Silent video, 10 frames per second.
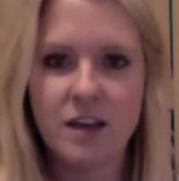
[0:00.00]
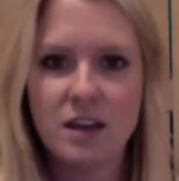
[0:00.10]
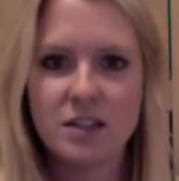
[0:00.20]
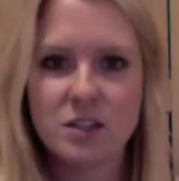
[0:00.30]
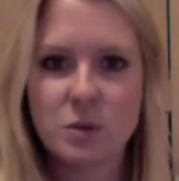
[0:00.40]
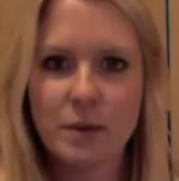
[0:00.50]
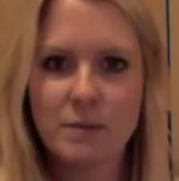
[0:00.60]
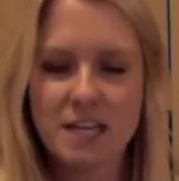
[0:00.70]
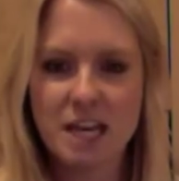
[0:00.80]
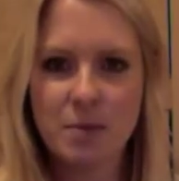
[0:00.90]
Because it's quite
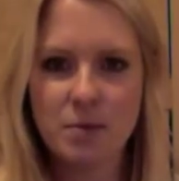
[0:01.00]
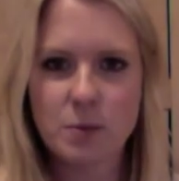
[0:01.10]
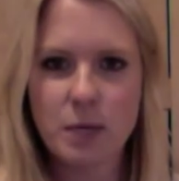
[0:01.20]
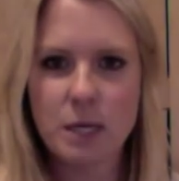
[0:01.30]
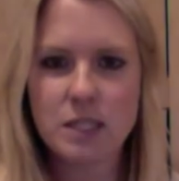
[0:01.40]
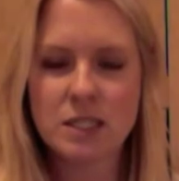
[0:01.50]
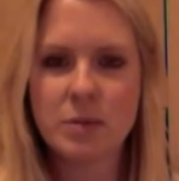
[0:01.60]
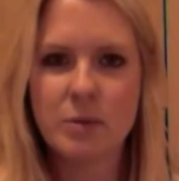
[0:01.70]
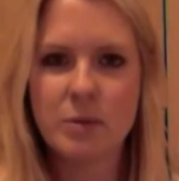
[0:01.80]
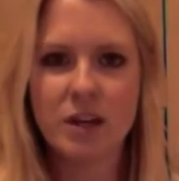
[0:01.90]
deep as well, because some of
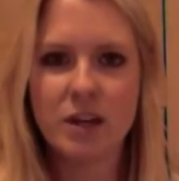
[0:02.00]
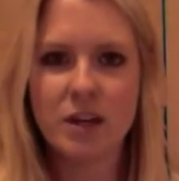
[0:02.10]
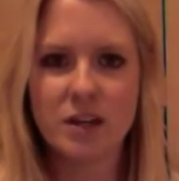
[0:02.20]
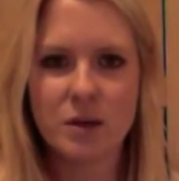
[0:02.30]
them I find are